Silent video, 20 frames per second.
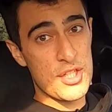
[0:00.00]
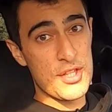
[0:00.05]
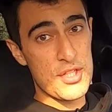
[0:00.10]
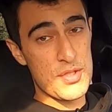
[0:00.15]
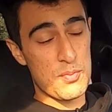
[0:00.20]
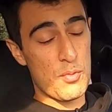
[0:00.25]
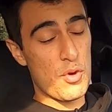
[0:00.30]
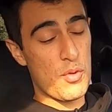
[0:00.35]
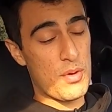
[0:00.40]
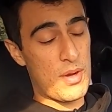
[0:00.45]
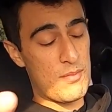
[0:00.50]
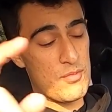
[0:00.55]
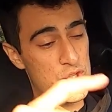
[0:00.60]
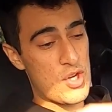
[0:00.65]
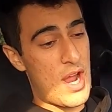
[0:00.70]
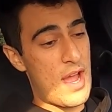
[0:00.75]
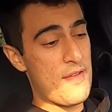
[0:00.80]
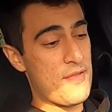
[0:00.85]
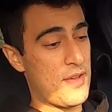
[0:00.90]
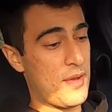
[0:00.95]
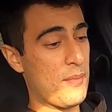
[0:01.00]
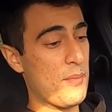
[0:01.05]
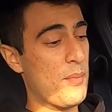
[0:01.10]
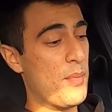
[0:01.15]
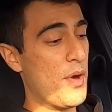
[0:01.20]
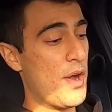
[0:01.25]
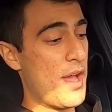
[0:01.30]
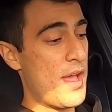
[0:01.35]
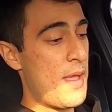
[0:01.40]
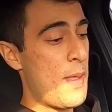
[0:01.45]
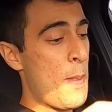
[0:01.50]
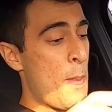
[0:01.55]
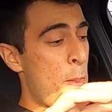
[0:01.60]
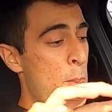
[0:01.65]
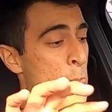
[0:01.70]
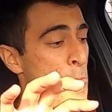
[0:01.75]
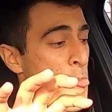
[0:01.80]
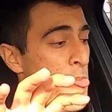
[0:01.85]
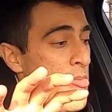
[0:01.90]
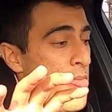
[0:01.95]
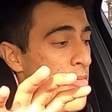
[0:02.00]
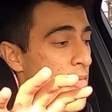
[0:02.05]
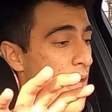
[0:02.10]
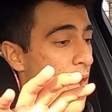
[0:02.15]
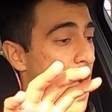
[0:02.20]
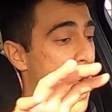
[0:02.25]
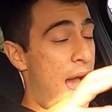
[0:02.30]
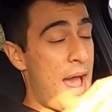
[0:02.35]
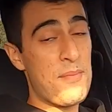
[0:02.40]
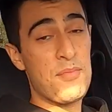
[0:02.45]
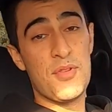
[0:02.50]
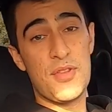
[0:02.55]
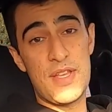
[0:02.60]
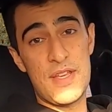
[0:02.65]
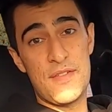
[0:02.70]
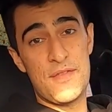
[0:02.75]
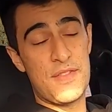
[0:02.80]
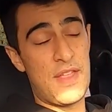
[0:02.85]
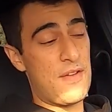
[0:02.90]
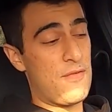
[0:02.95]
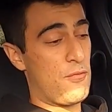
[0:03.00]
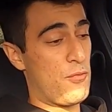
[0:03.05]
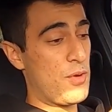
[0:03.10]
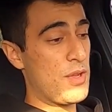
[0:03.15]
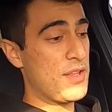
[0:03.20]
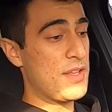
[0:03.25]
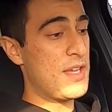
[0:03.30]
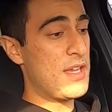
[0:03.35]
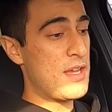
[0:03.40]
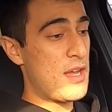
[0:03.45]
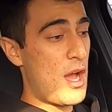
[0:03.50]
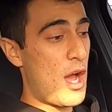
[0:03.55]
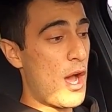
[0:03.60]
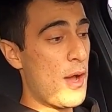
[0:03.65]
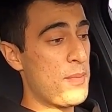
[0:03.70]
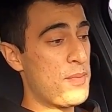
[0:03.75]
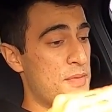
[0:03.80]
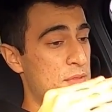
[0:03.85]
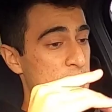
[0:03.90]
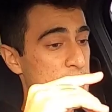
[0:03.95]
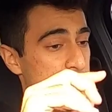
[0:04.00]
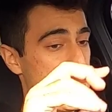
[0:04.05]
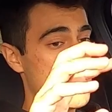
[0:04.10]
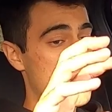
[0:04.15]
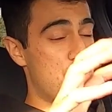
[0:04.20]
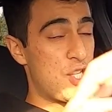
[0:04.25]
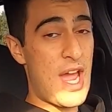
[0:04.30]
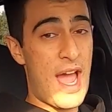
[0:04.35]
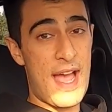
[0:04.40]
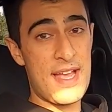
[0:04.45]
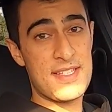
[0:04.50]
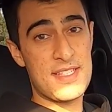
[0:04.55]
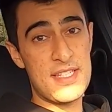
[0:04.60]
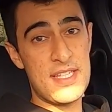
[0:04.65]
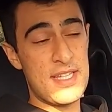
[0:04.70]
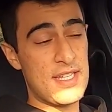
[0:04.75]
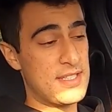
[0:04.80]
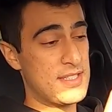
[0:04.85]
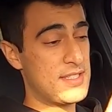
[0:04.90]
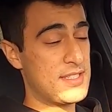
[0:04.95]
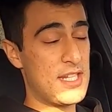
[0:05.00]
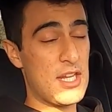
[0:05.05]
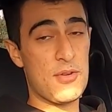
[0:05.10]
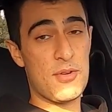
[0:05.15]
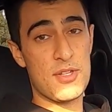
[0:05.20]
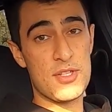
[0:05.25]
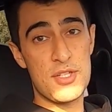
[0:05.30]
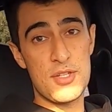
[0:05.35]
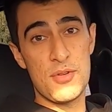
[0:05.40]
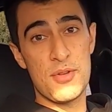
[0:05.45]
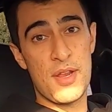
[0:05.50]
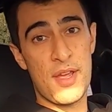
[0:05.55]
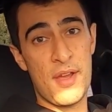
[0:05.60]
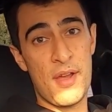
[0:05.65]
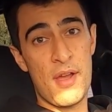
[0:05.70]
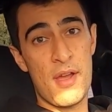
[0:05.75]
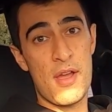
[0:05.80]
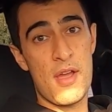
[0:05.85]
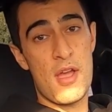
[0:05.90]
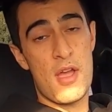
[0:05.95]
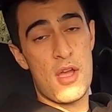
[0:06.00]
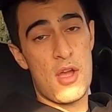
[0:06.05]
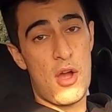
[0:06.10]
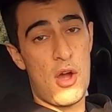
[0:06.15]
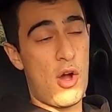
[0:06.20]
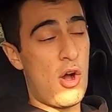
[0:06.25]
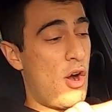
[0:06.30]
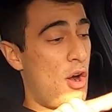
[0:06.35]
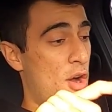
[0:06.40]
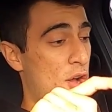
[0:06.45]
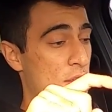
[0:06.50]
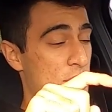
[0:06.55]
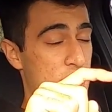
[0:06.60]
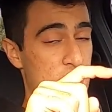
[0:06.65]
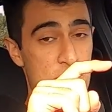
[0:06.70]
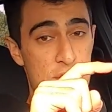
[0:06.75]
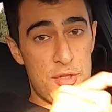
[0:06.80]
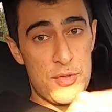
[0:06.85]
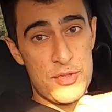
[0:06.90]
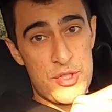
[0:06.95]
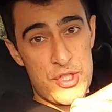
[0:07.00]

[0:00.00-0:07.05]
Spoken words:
on this more when I'm driving, but I believe they've really upped the chassis and steering tuning on the new